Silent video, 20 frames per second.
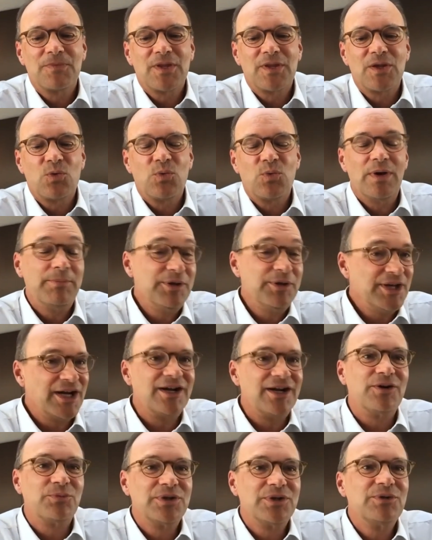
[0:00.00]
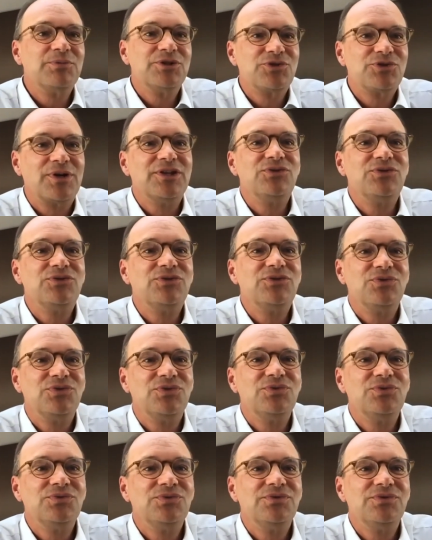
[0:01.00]
webinar. We try to
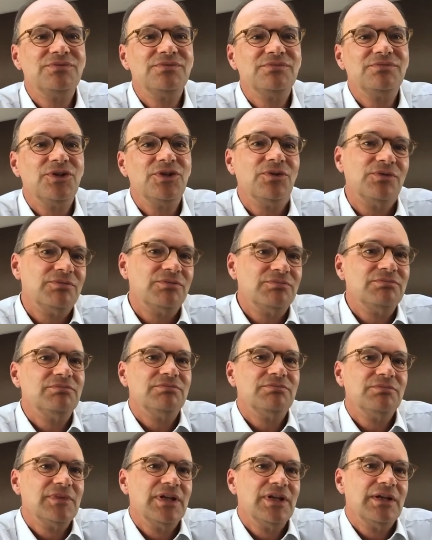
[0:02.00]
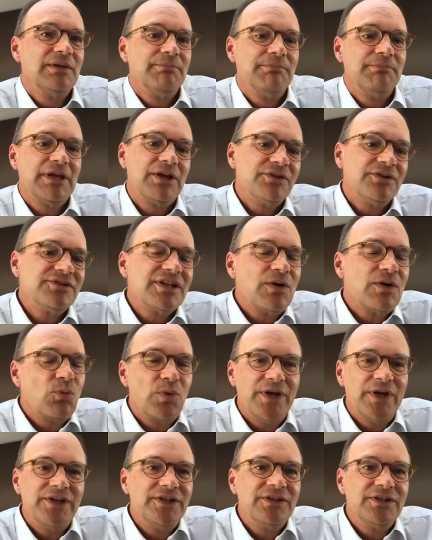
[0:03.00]
do, because they are
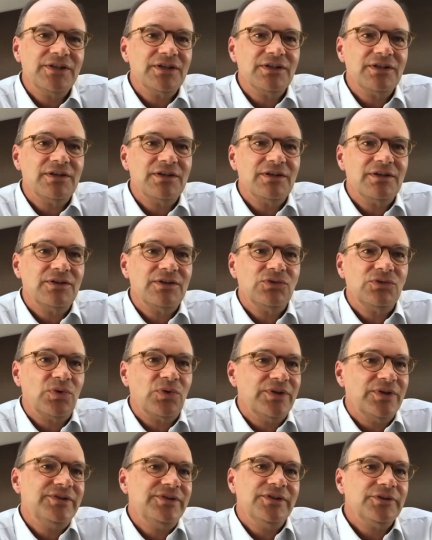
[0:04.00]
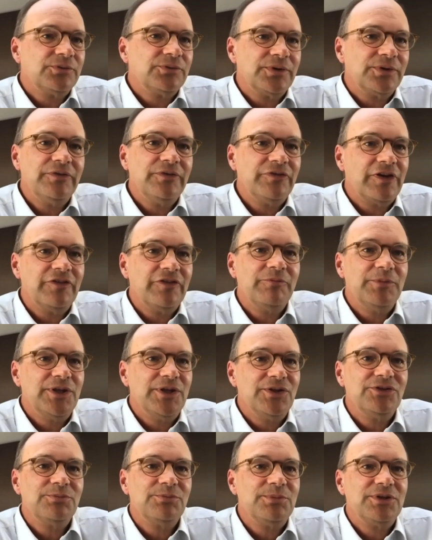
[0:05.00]
waiting 20 or 25
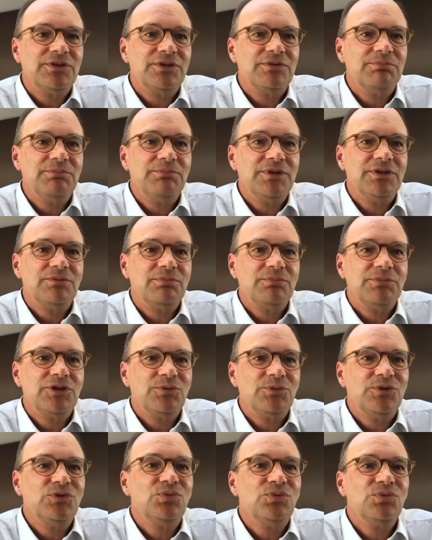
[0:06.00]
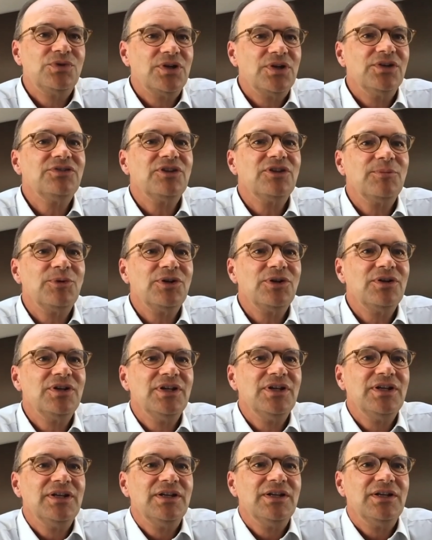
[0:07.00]
minutes between two customers.
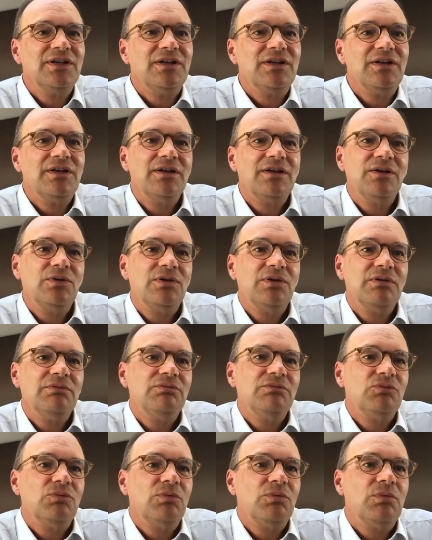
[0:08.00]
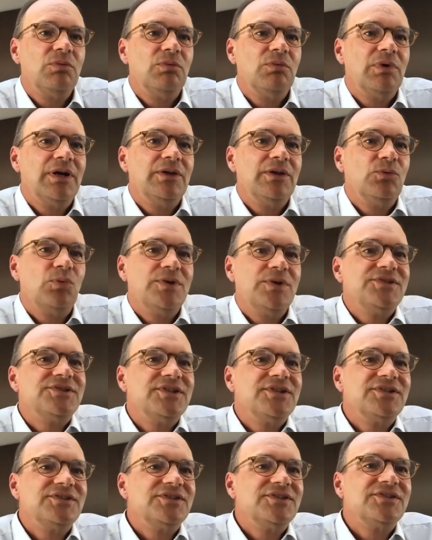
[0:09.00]
Why
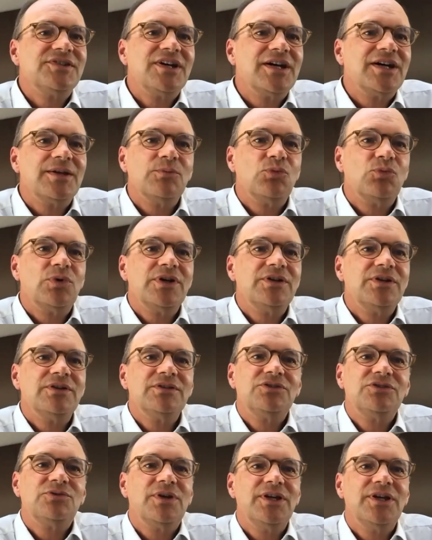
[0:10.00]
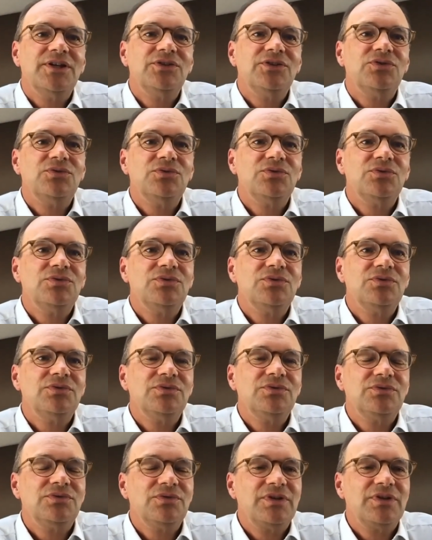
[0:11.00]
wasting this time? Why not trying
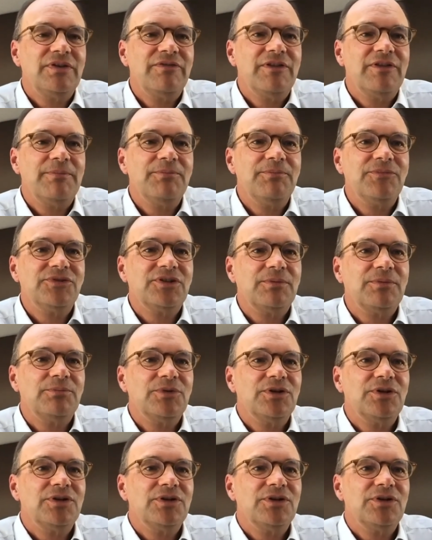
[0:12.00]
to give them some